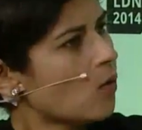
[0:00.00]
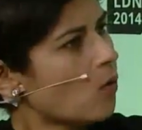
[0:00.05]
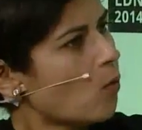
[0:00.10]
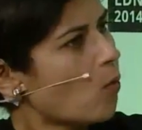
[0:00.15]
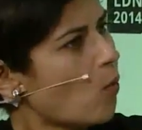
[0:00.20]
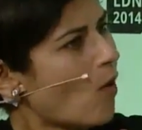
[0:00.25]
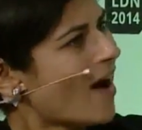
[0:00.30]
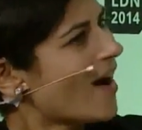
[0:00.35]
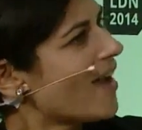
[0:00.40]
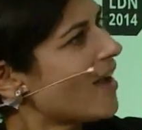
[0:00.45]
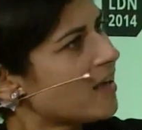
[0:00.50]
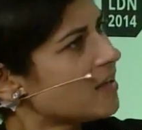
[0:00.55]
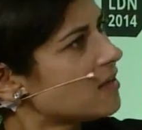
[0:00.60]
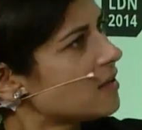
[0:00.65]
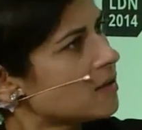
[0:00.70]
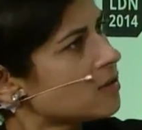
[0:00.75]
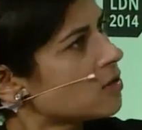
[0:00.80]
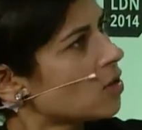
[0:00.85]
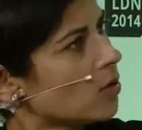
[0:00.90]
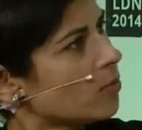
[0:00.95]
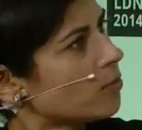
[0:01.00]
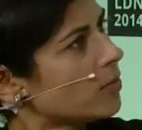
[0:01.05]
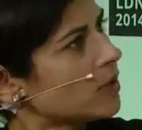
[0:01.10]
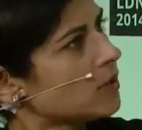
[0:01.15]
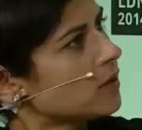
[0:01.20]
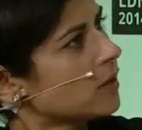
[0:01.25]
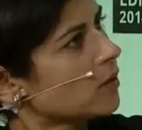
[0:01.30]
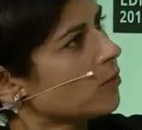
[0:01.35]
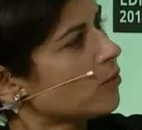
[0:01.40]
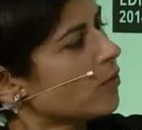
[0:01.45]
why has this not been
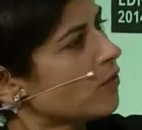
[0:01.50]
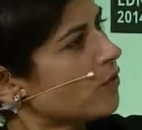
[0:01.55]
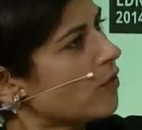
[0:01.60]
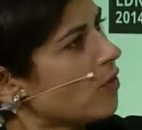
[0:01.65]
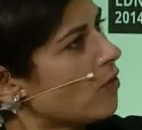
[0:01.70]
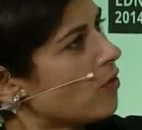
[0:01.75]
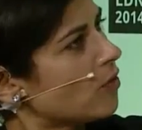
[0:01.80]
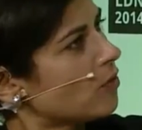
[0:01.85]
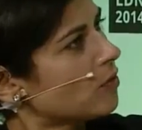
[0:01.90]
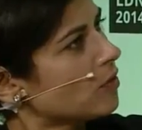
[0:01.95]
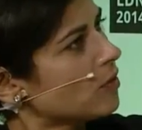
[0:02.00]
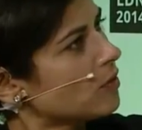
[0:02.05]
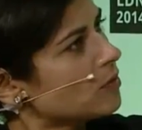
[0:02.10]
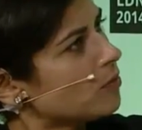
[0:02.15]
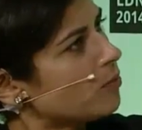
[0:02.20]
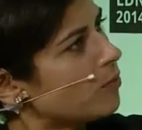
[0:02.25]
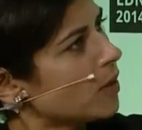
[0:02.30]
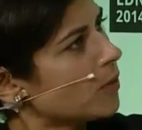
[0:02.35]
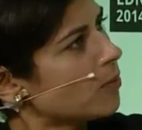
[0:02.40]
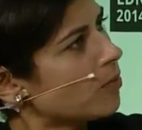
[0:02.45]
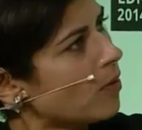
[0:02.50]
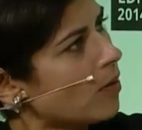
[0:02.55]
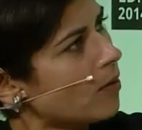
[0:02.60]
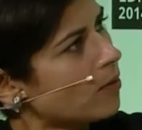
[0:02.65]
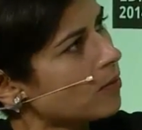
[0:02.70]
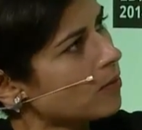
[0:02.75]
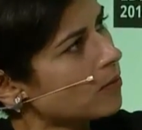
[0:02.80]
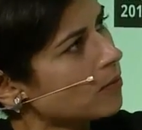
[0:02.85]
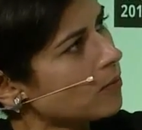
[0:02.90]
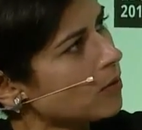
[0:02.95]
done before? It's a big
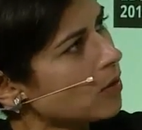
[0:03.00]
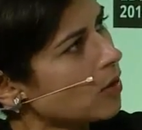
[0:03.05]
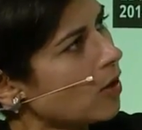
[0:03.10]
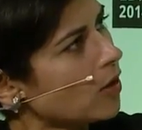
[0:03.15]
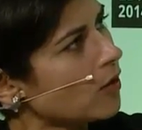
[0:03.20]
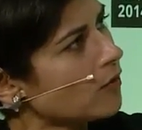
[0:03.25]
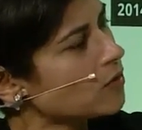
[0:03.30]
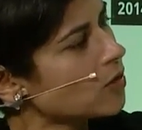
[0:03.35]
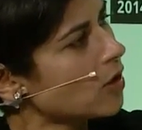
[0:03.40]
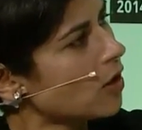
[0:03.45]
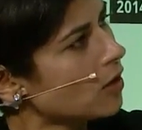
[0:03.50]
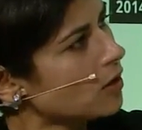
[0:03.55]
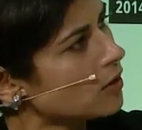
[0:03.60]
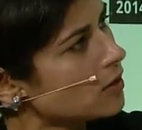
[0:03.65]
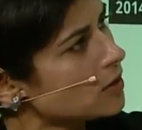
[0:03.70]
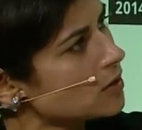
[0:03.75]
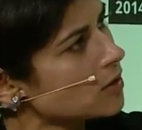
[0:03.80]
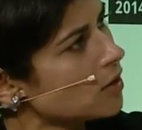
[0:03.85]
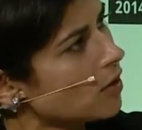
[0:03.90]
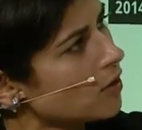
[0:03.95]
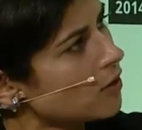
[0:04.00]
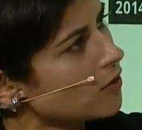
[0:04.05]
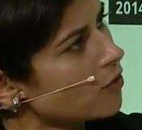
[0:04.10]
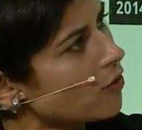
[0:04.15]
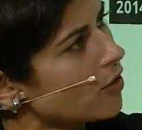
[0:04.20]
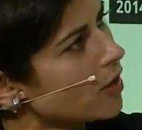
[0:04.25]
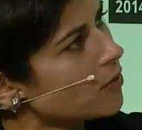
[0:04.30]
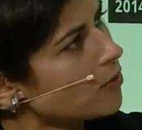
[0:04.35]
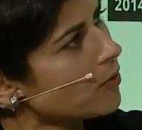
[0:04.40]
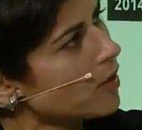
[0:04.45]
problem, a lot of dollars, a lot of
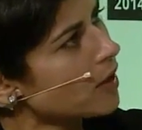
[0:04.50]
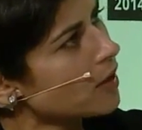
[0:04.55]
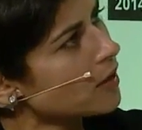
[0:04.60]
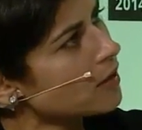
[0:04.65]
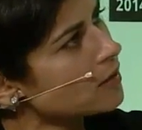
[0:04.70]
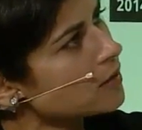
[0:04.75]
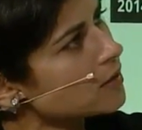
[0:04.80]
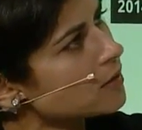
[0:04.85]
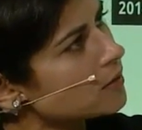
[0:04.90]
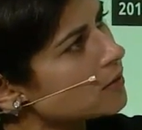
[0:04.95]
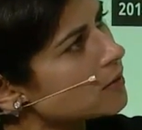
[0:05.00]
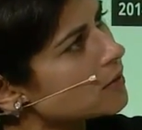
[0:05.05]
great minds.